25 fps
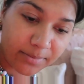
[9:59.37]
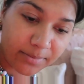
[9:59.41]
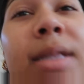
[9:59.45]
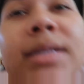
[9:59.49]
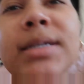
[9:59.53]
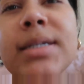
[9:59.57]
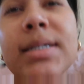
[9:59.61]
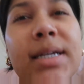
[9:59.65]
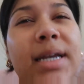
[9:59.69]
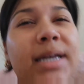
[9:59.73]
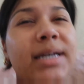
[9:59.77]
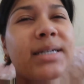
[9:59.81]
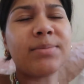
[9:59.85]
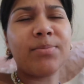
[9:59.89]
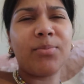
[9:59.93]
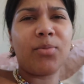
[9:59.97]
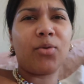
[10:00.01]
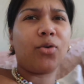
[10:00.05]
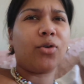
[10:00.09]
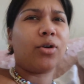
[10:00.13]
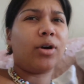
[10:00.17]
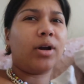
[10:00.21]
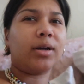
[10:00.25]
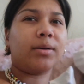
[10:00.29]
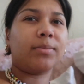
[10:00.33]
This day is
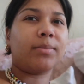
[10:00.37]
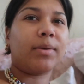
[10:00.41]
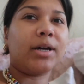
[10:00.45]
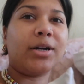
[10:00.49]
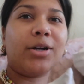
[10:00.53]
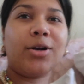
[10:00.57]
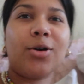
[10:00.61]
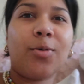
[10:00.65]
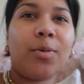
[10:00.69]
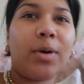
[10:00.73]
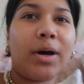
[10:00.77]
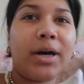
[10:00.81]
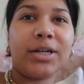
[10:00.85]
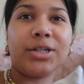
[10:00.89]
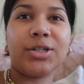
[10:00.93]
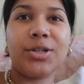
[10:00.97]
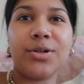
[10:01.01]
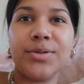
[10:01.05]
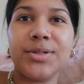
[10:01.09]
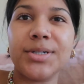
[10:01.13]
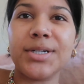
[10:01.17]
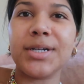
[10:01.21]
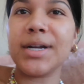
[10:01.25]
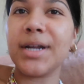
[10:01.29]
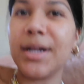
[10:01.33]
boring. I don't know why I
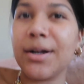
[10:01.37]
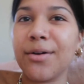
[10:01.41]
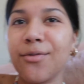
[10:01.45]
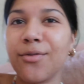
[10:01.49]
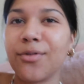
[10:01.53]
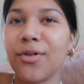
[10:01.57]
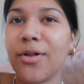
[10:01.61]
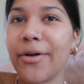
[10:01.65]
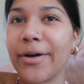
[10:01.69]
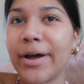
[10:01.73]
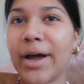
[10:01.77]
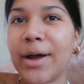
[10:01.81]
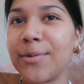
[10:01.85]
chose today to vlog.